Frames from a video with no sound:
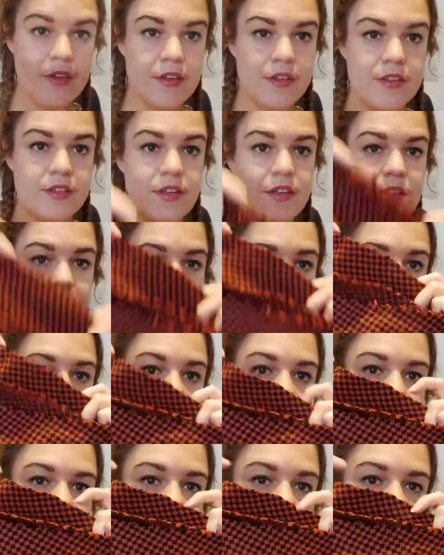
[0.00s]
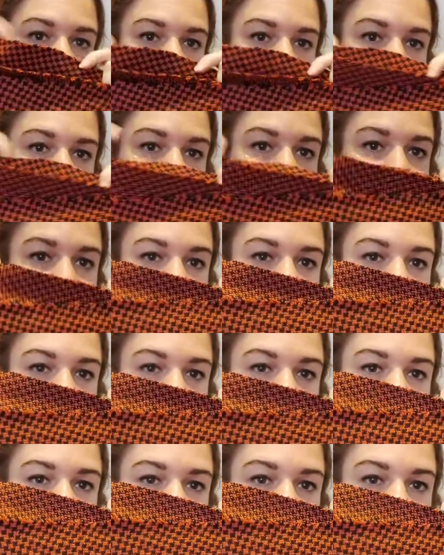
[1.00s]
So then I've got my
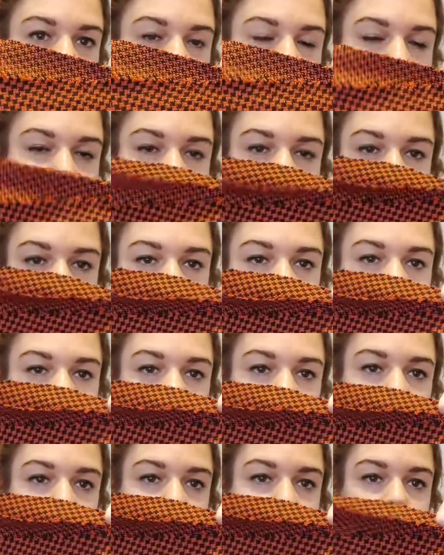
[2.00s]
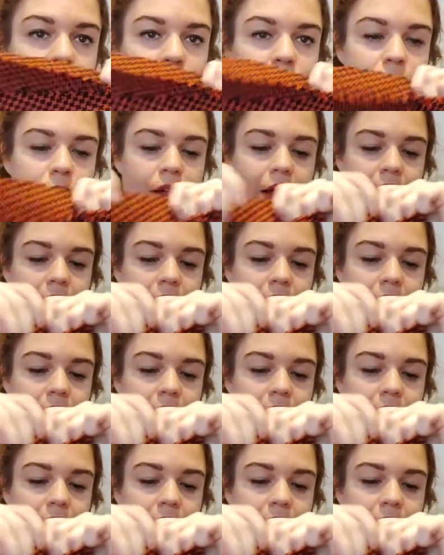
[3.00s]
sleeve here in my armhole,